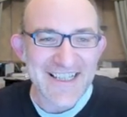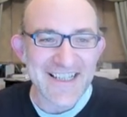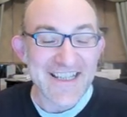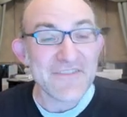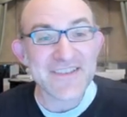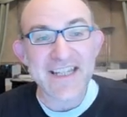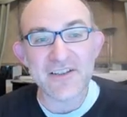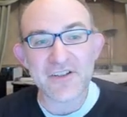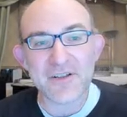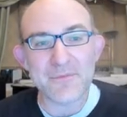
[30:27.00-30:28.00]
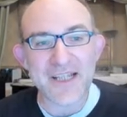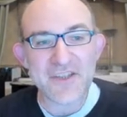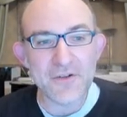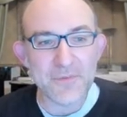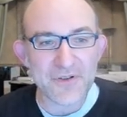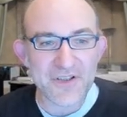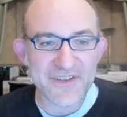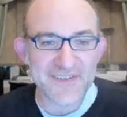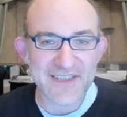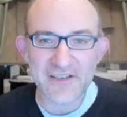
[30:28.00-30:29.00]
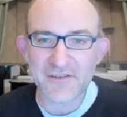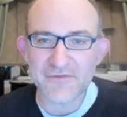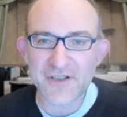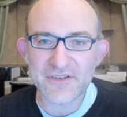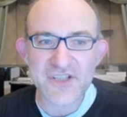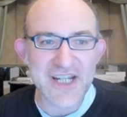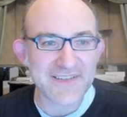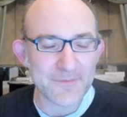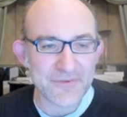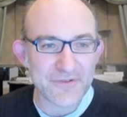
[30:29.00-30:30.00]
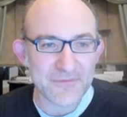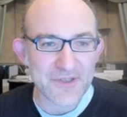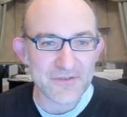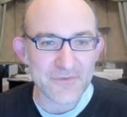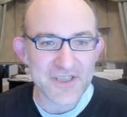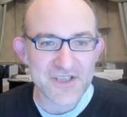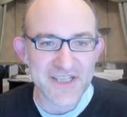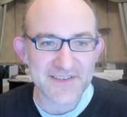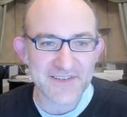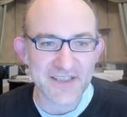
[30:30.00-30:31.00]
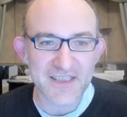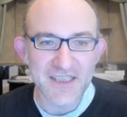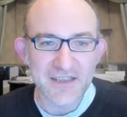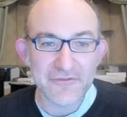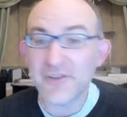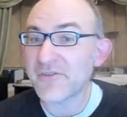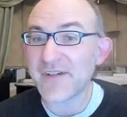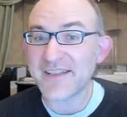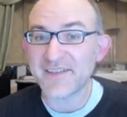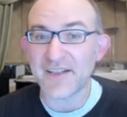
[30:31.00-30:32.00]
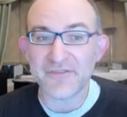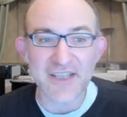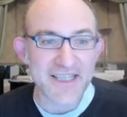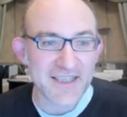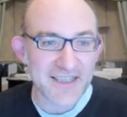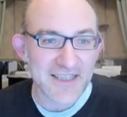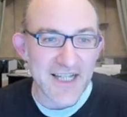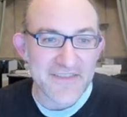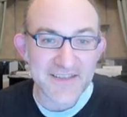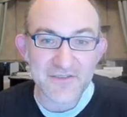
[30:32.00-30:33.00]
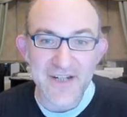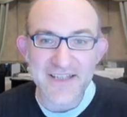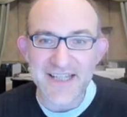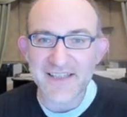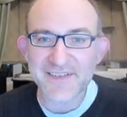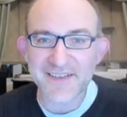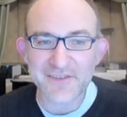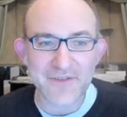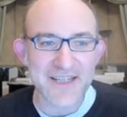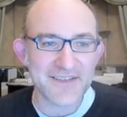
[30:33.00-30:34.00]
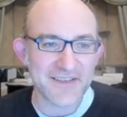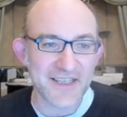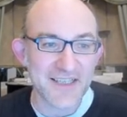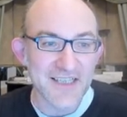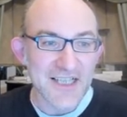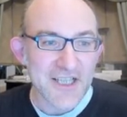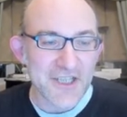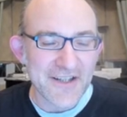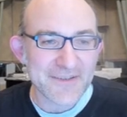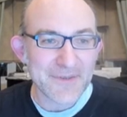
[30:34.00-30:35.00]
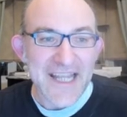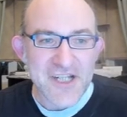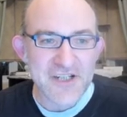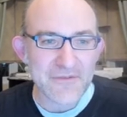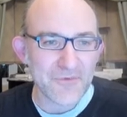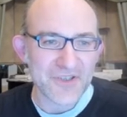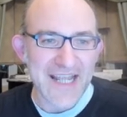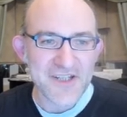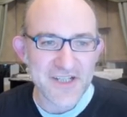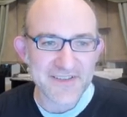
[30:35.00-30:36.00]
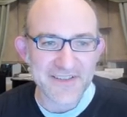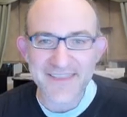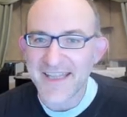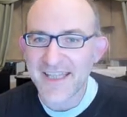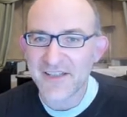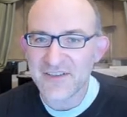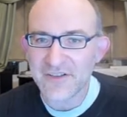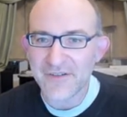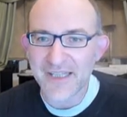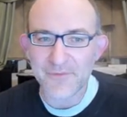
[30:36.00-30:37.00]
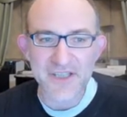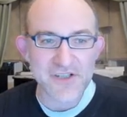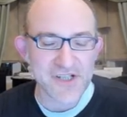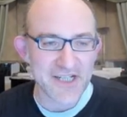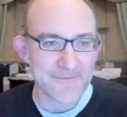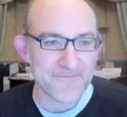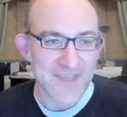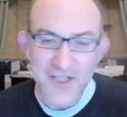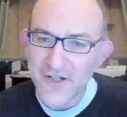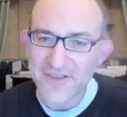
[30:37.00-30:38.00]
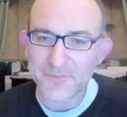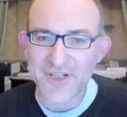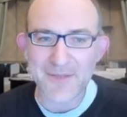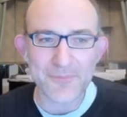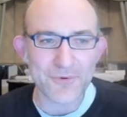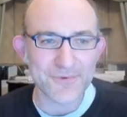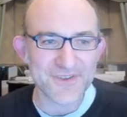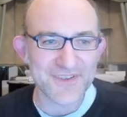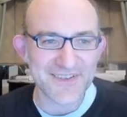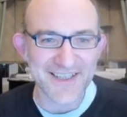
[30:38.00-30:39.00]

even take a look at my new book, The Silicon Road to Chess Improvement, which is full of great stuff like this great analysis, great explanation of what engines are thinking and doing, which is pretty important